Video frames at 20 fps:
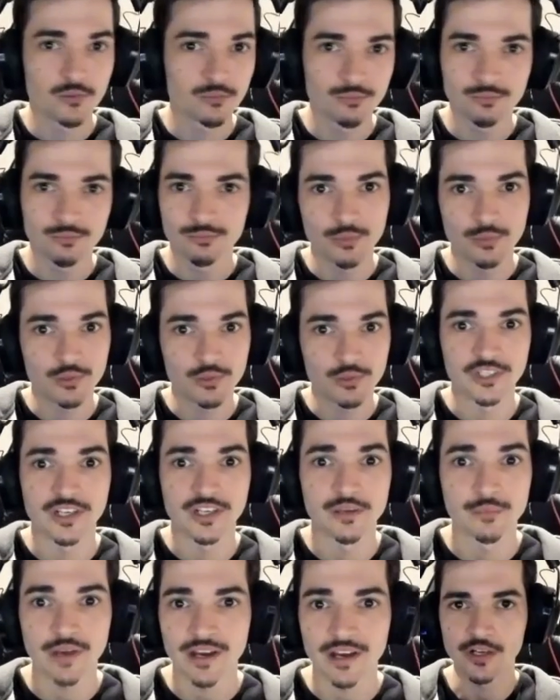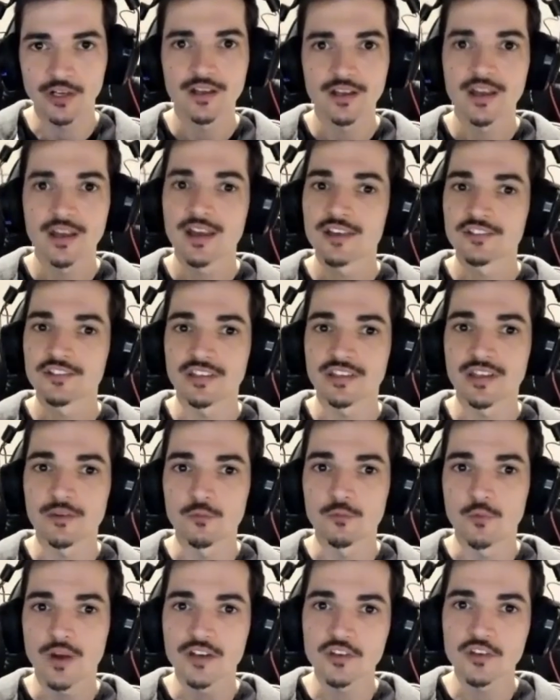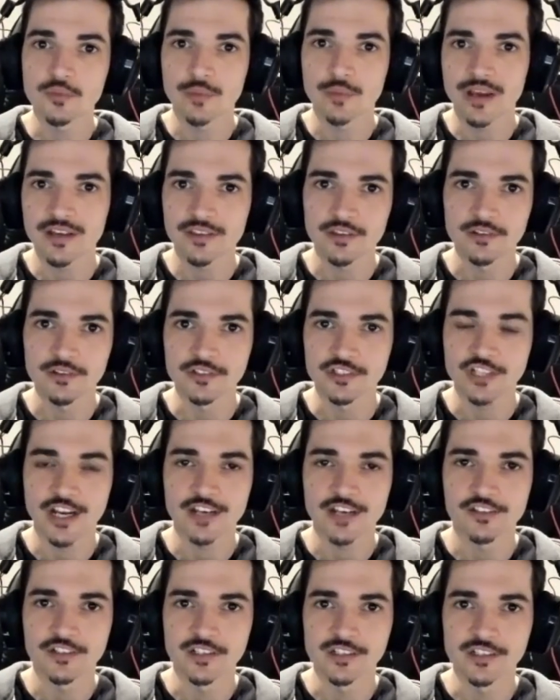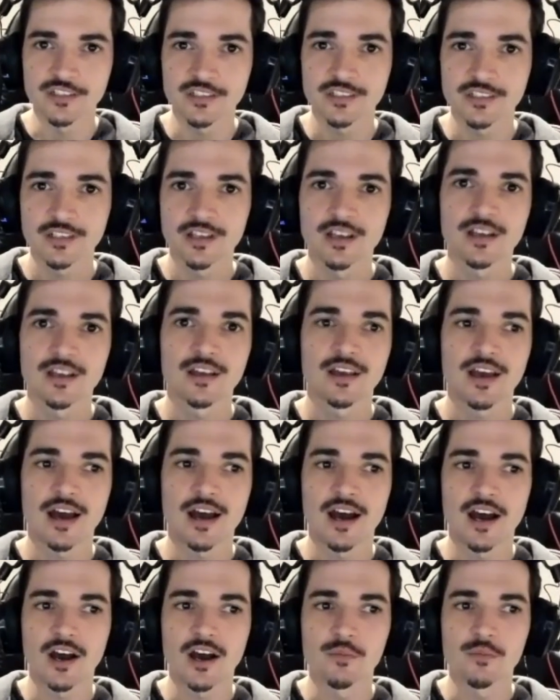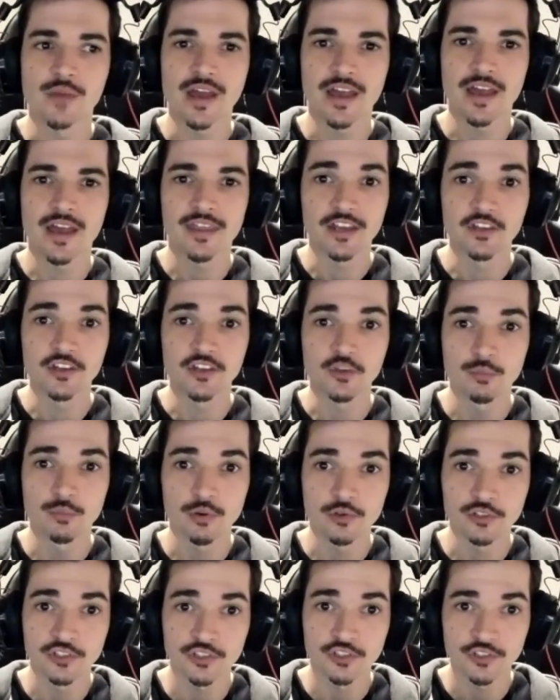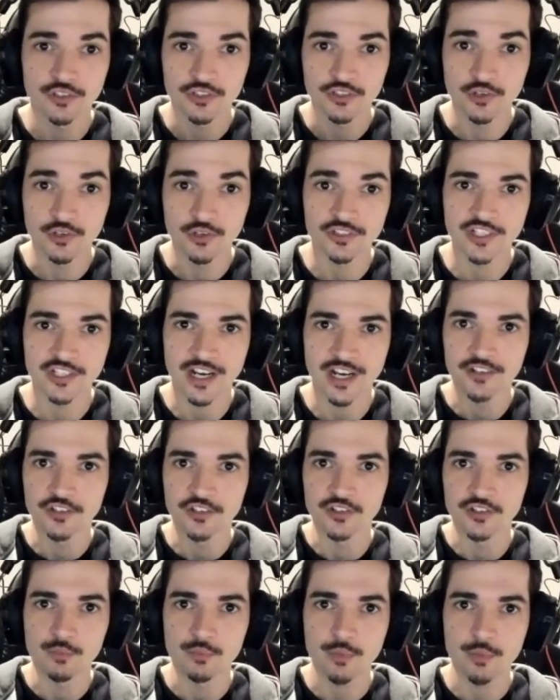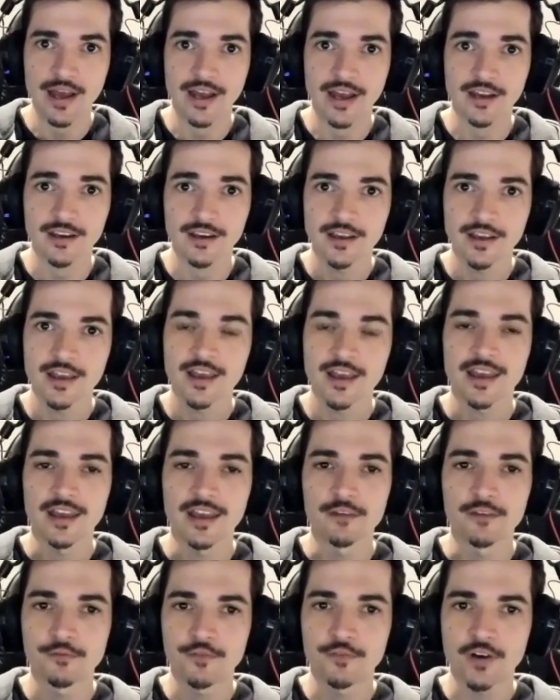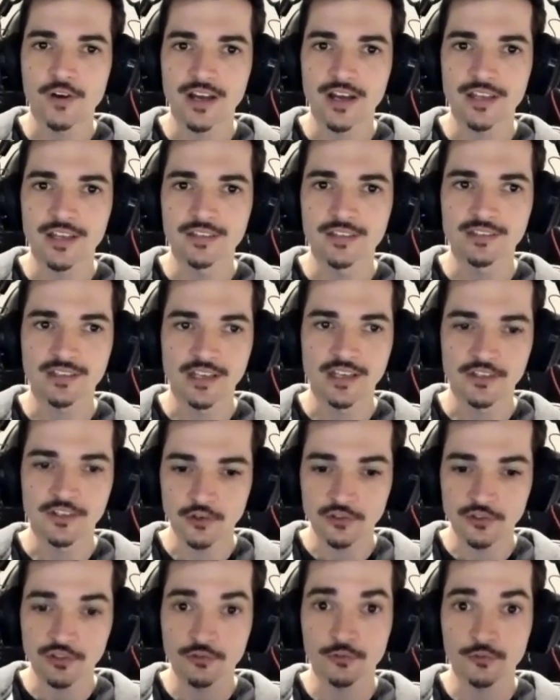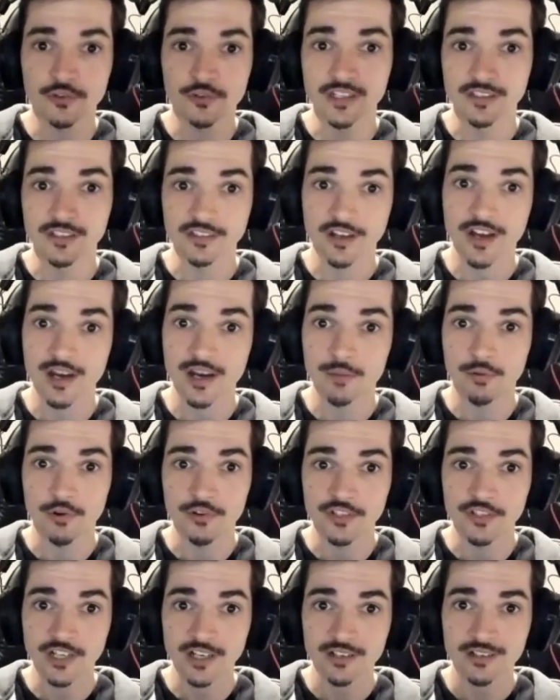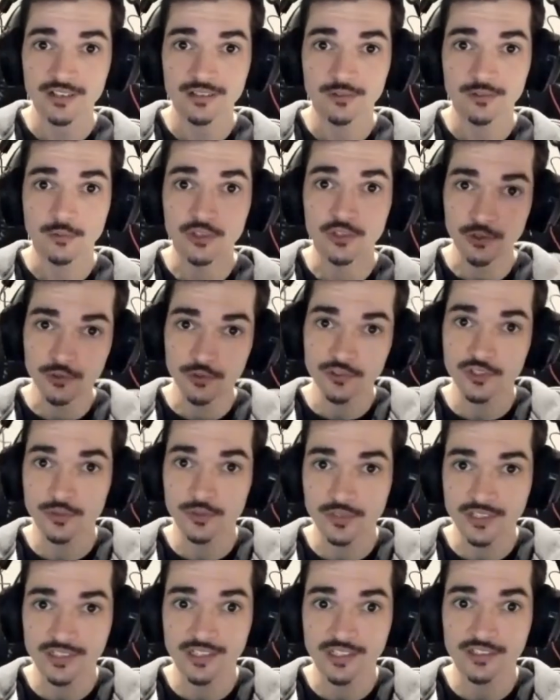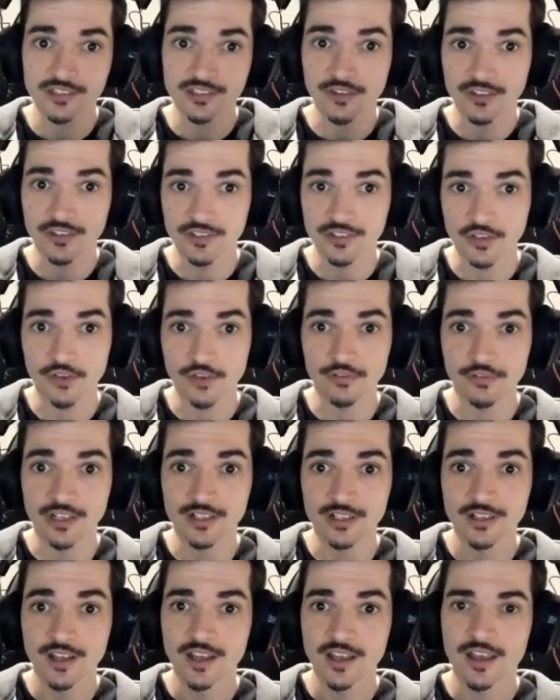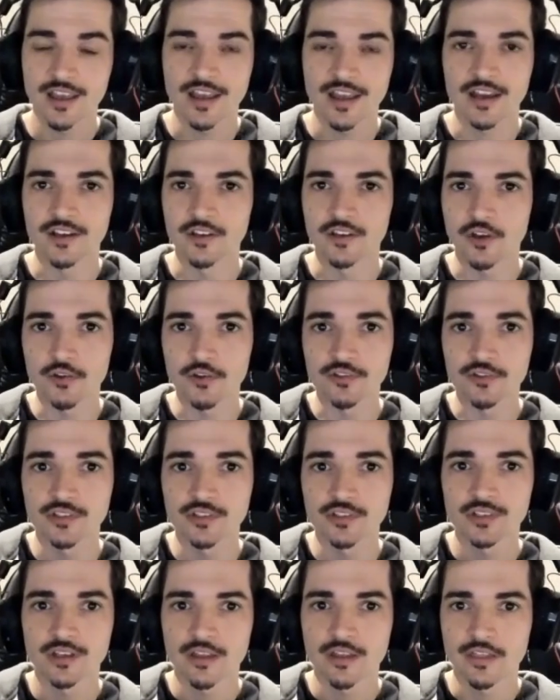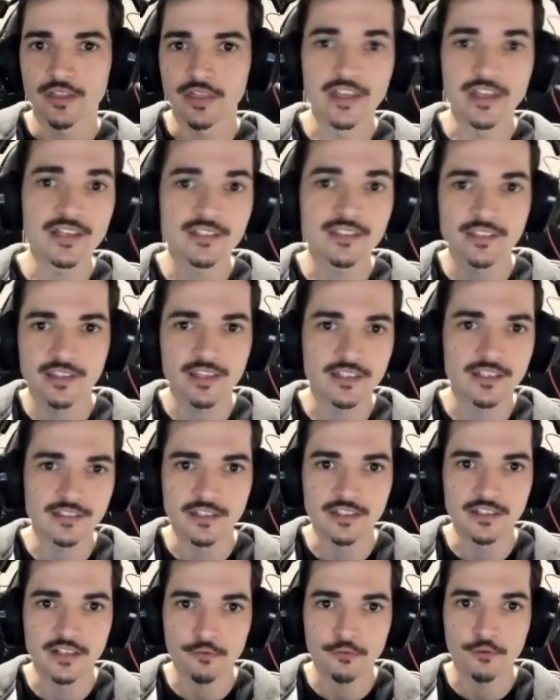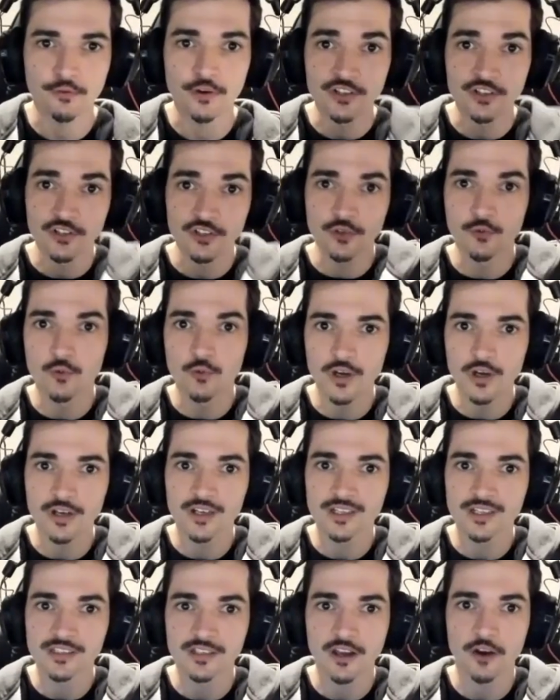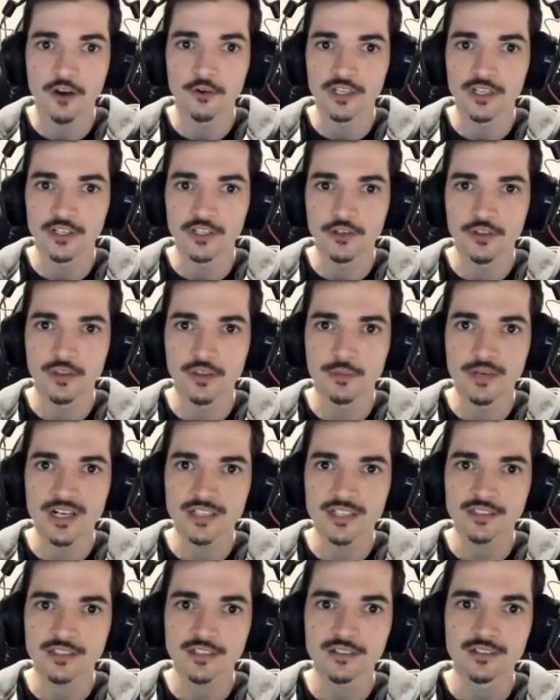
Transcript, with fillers: pushing it back up. So then when you make those changes um, and then you push your changes back, it finds it goes through the entire project, which also exists on the server, and it goes, these things are different to what is currently on the master,